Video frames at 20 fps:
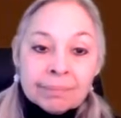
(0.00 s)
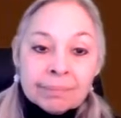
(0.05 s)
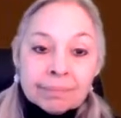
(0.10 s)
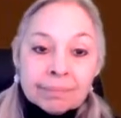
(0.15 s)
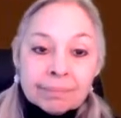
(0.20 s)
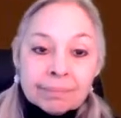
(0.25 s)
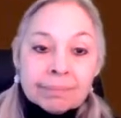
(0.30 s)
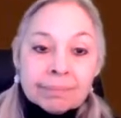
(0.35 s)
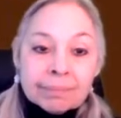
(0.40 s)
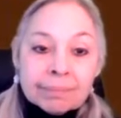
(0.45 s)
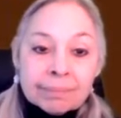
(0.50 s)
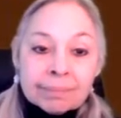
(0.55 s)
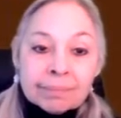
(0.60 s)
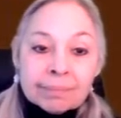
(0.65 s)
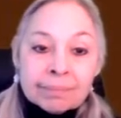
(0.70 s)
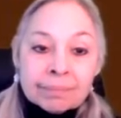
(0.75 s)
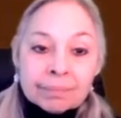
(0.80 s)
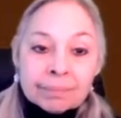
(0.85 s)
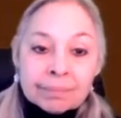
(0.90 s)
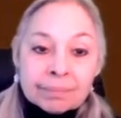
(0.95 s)

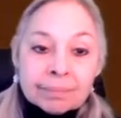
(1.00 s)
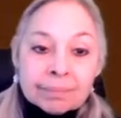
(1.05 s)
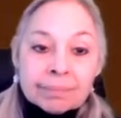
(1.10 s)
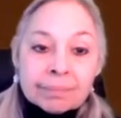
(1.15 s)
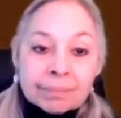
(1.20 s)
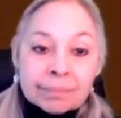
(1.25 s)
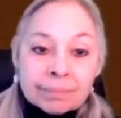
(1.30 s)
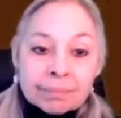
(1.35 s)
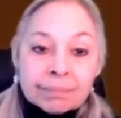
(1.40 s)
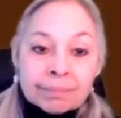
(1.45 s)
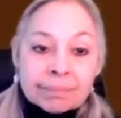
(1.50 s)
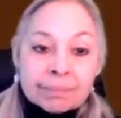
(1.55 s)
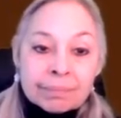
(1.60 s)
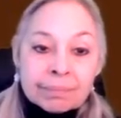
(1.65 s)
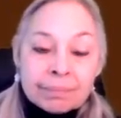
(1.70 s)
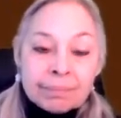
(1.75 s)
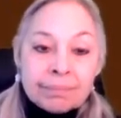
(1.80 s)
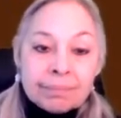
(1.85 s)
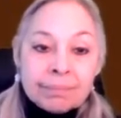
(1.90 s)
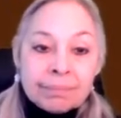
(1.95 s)

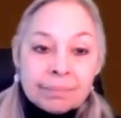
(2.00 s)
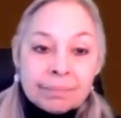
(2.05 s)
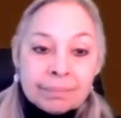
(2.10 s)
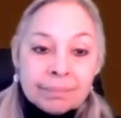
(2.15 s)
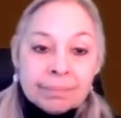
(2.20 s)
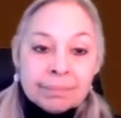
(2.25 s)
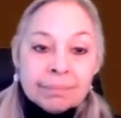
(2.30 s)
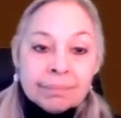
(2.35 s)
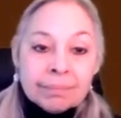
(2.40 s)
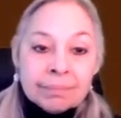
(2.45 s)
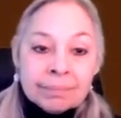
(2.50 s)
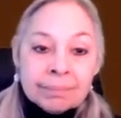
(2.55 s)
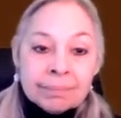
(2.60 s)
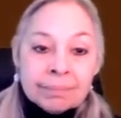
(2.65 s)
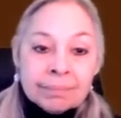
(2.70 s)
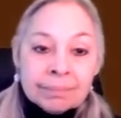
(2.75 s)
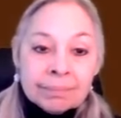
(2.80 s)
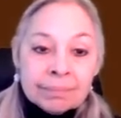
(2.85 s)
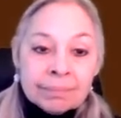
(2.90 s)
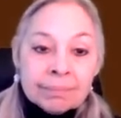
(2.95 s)

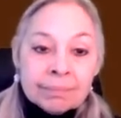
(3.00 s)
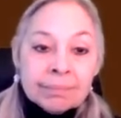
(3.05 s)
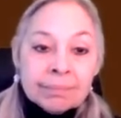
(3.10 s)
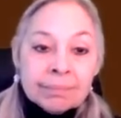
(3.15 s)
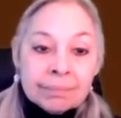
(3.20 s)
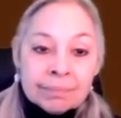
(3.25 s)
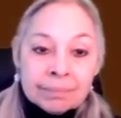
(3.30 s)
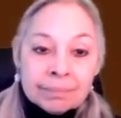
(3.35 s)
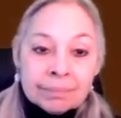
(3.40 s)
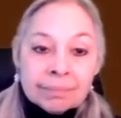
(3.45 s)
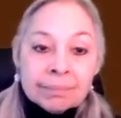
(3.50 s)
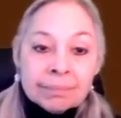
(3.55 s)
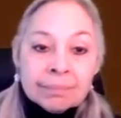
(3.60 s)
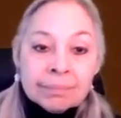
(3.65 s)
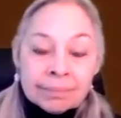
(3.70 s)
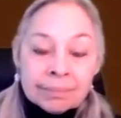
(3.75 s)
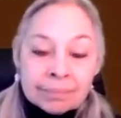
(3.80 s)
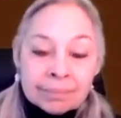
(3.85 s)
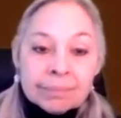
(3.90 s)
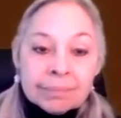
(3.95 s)

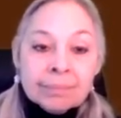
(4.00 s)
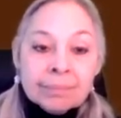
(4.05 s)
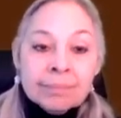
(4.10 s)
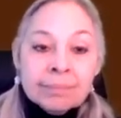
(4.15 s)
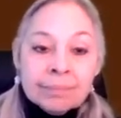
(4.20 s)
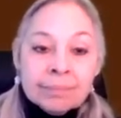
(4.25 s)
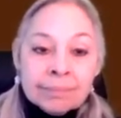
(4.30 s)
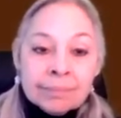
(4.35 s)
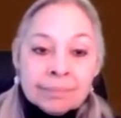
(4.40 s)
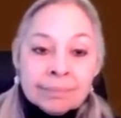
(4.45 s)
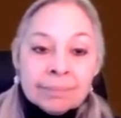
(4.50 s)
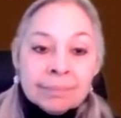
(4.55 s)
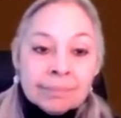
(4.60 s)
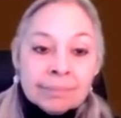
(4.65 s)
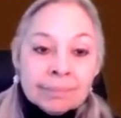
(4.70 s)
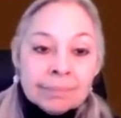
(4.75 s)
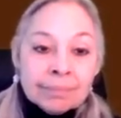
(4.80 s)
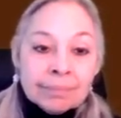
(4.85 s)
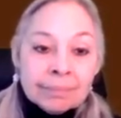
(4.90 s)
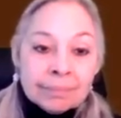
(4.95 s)

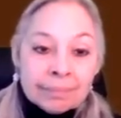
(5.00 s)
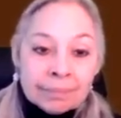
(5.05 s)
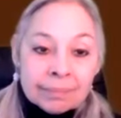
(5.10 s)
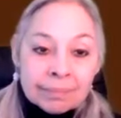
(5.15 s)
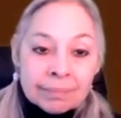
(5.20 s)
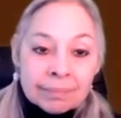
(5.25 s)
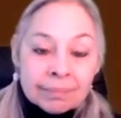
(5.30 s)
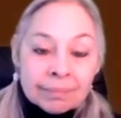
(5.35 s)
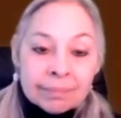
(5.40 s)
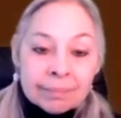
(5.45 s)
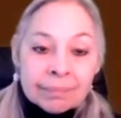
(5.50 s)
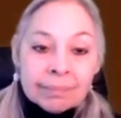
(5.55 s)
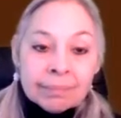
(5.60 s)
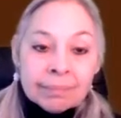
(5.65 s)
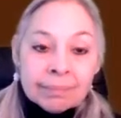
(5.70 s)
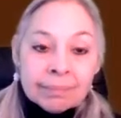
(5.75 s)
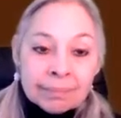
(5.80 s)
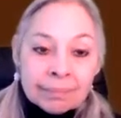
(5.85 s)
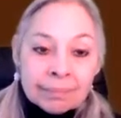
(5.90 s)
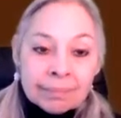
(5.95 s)

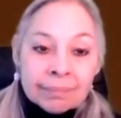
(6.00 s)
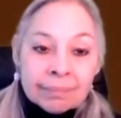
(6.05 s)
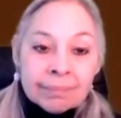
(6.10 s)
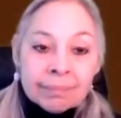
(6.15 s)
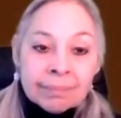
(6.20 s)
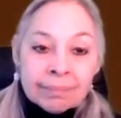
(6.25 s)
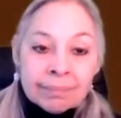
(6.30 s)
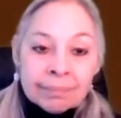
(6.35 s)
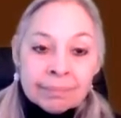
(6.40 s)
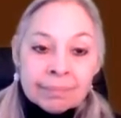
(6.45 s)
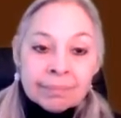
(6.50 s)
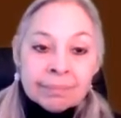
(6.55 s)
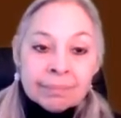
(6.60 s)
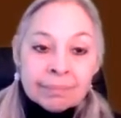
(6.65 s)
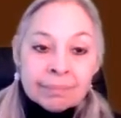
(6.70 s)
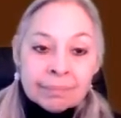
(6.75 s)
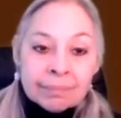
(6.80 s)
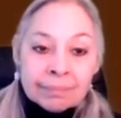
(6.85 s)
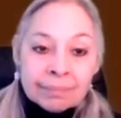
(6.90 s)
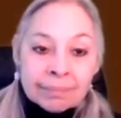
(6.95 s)

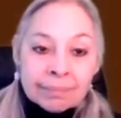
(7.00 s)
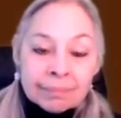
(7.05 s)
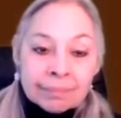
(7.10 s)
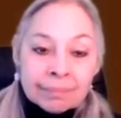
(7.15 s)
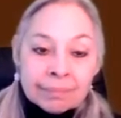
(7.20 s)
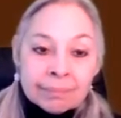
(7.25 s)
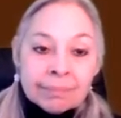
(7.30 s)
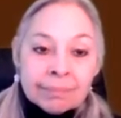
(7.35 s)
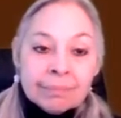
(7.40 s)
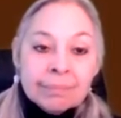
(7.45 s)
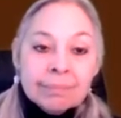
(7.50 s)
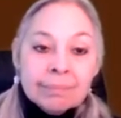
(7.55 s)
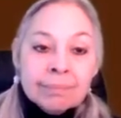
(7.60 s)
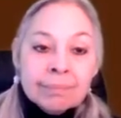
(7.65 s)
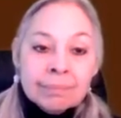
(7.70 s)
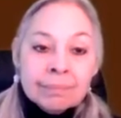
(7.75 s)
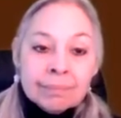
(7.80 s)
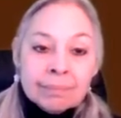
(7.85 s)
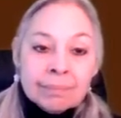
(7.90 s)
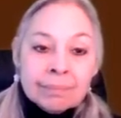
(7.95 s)
[no speech]